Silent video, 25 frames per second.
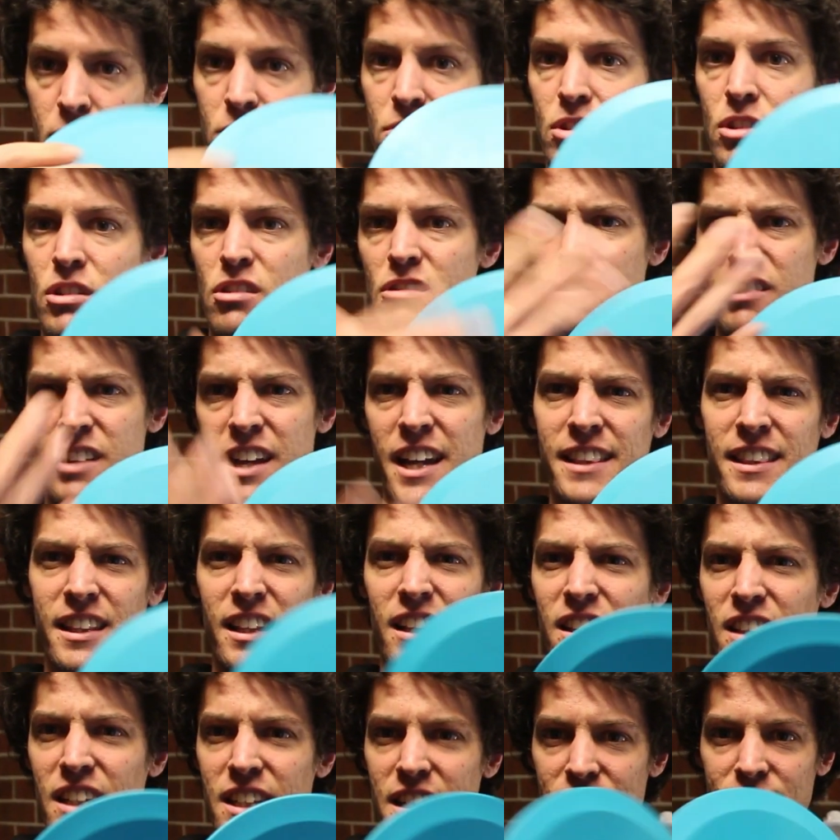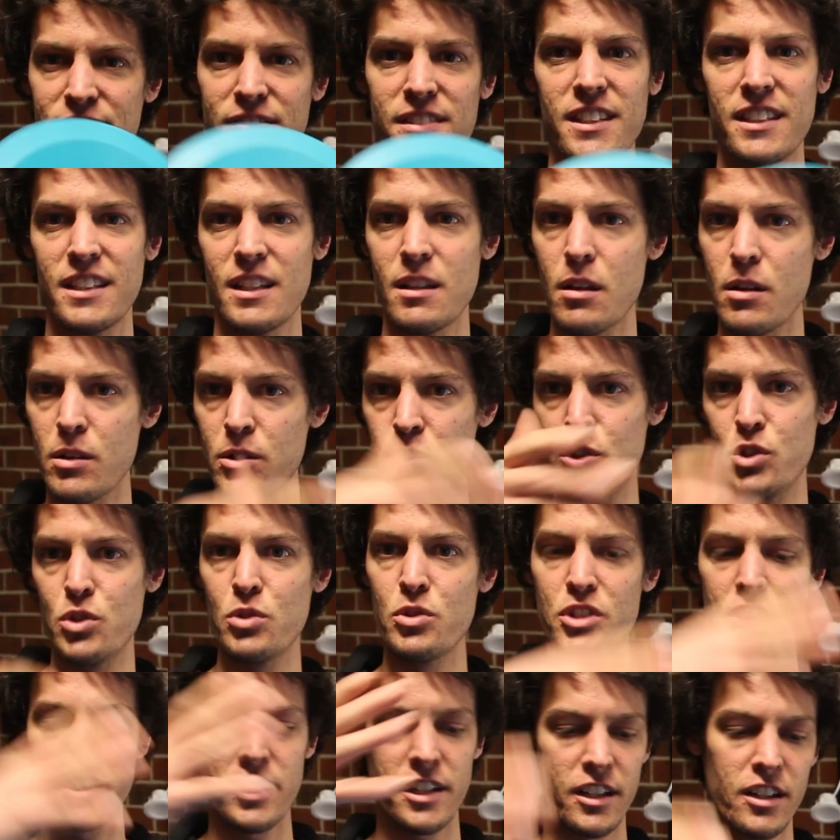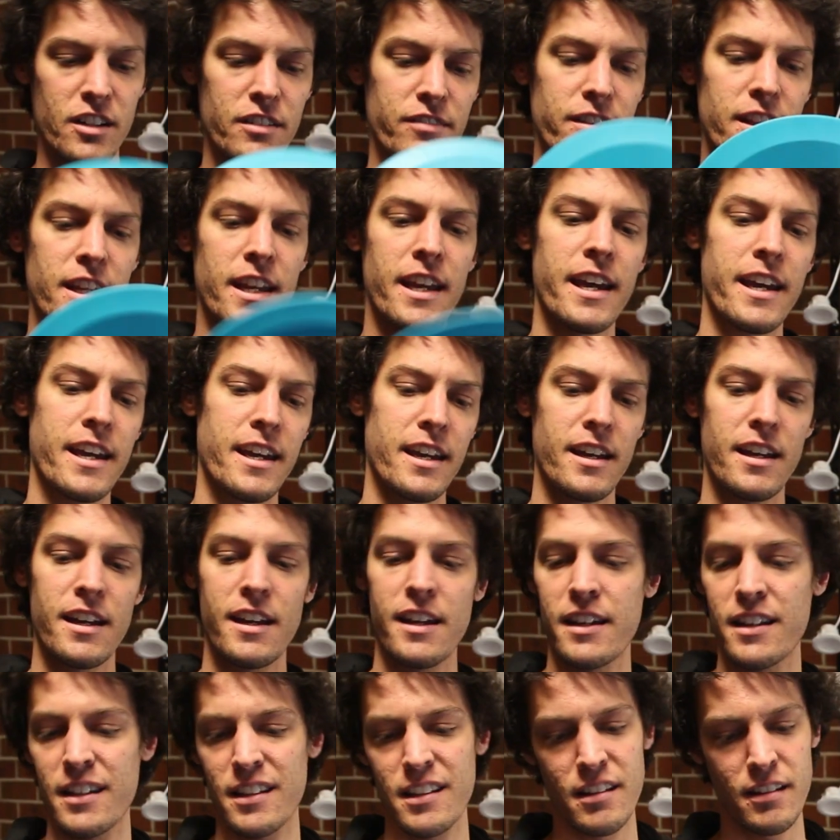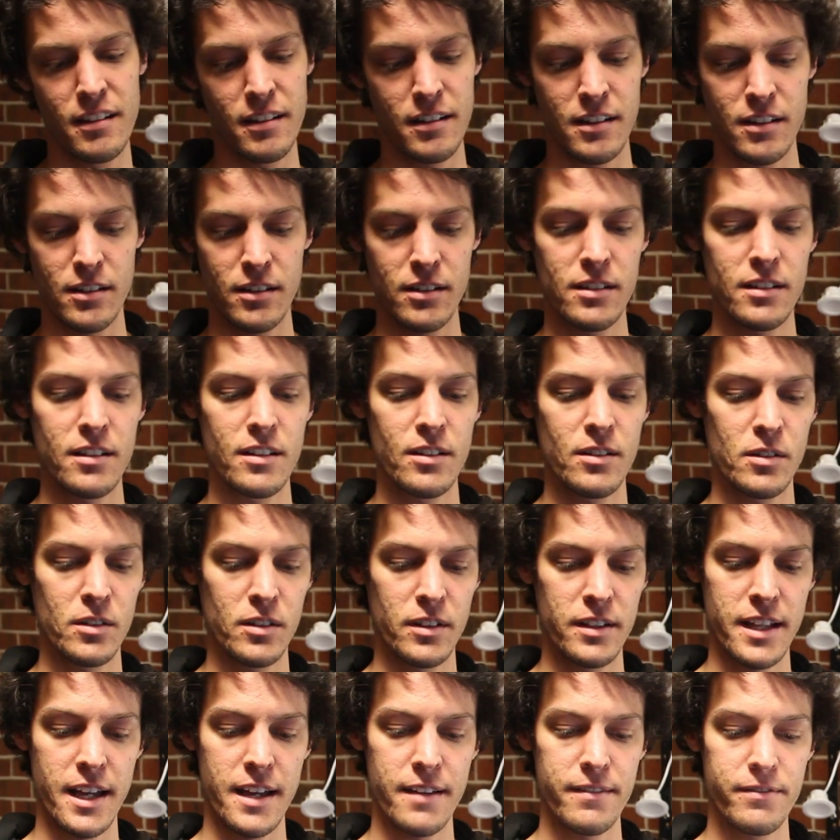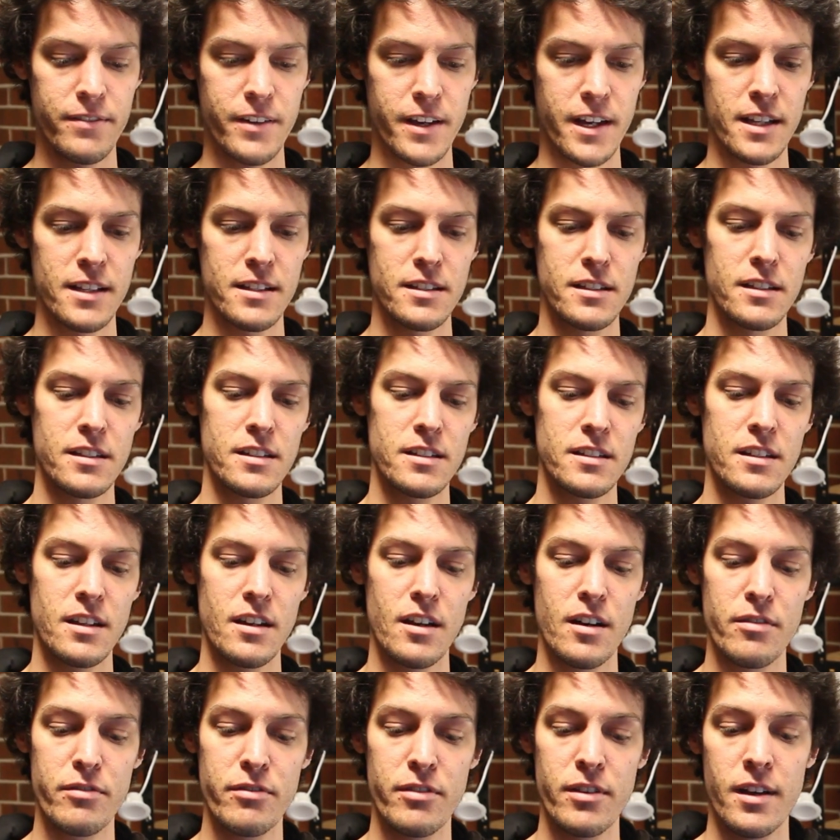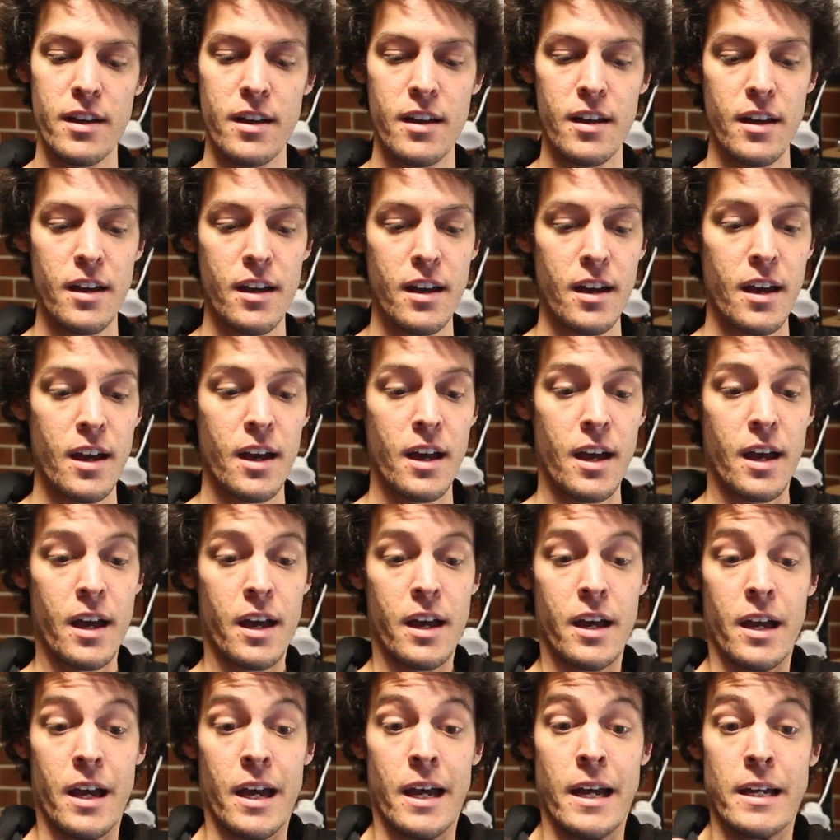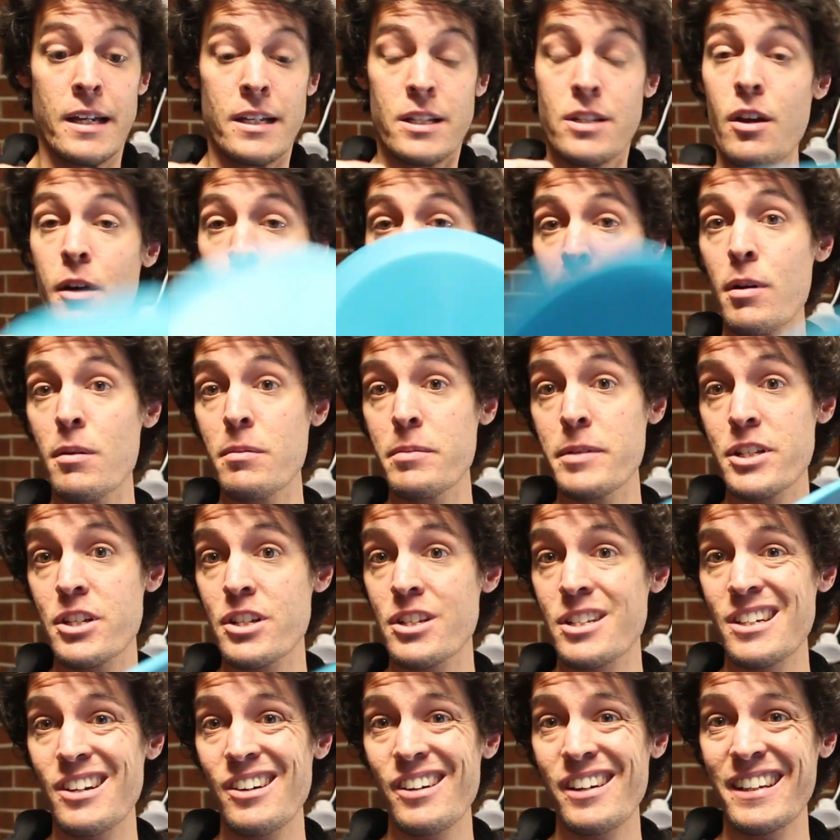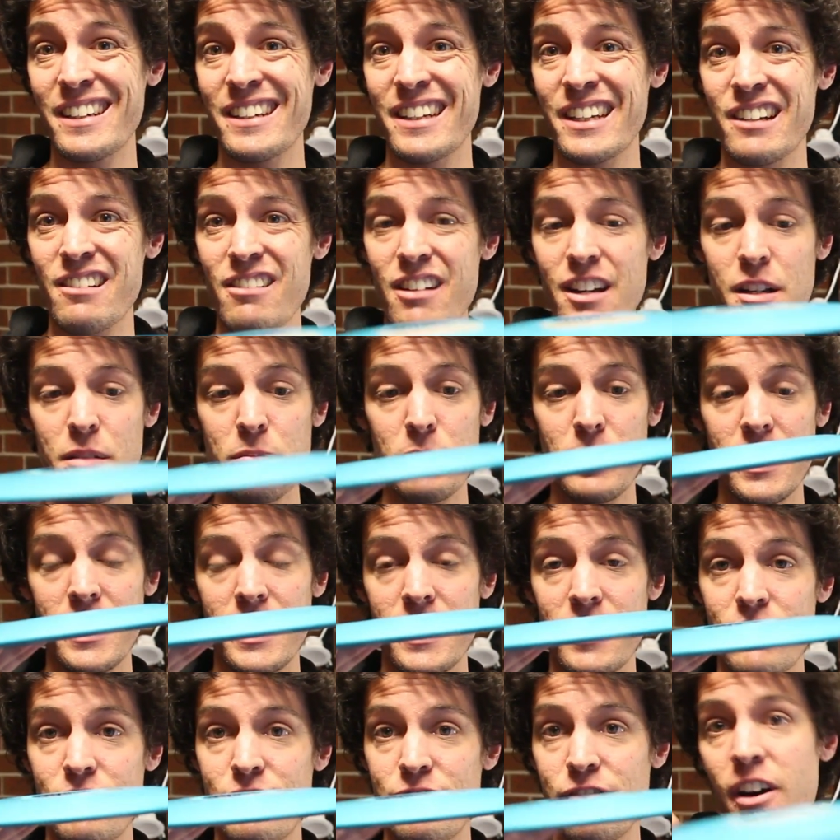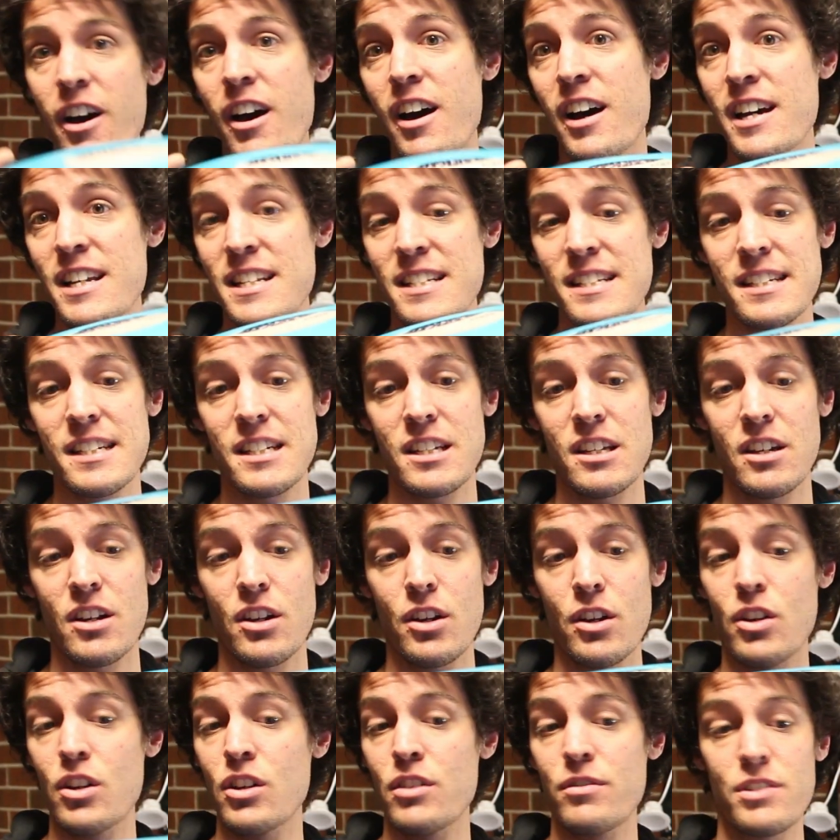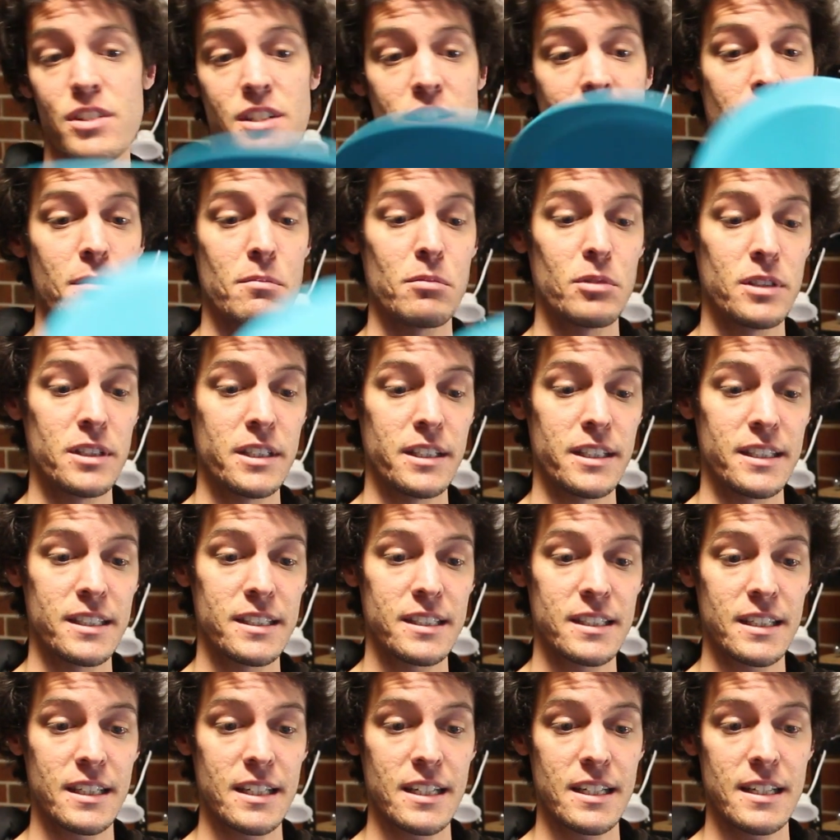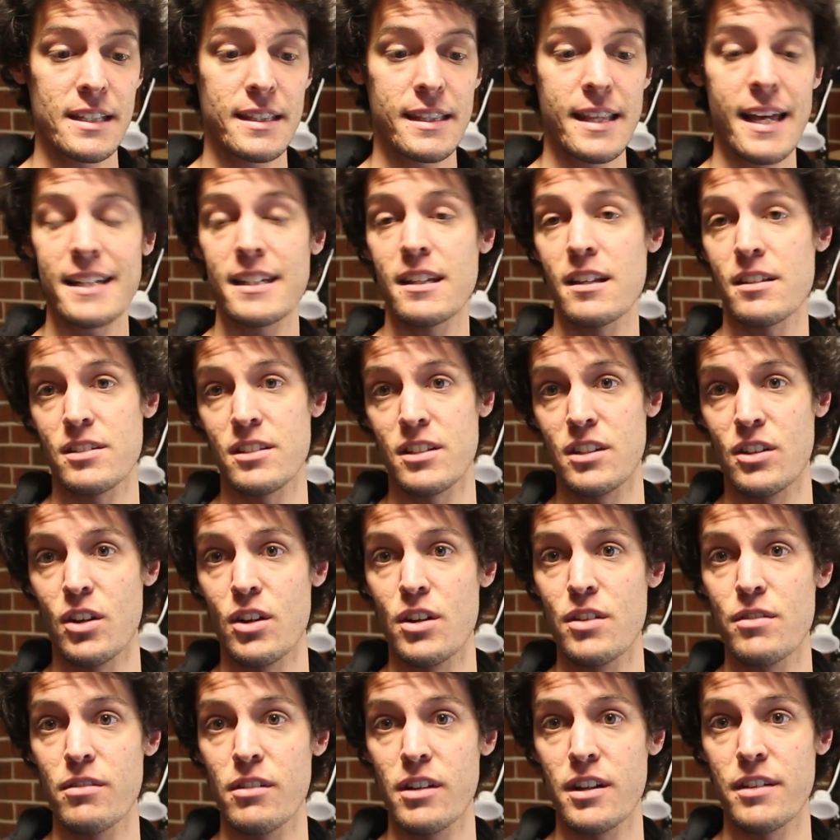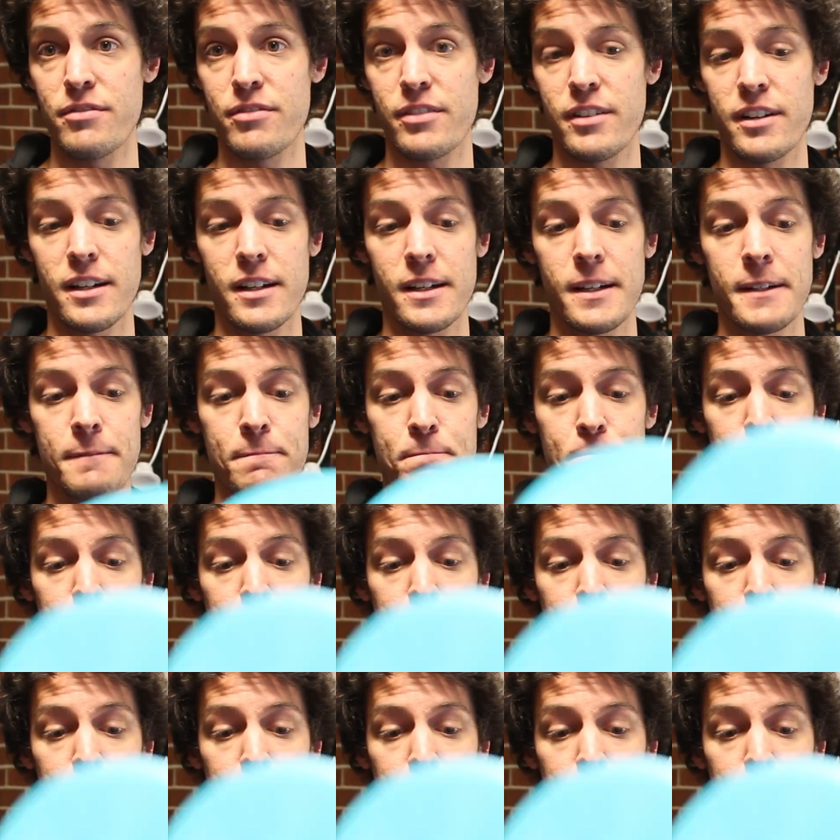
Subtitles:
to create the lift and the zhuzhing of the air, you know, all of that fancy stuff. So I probably just got an incredibly fast overstable disc that doesn't go very far.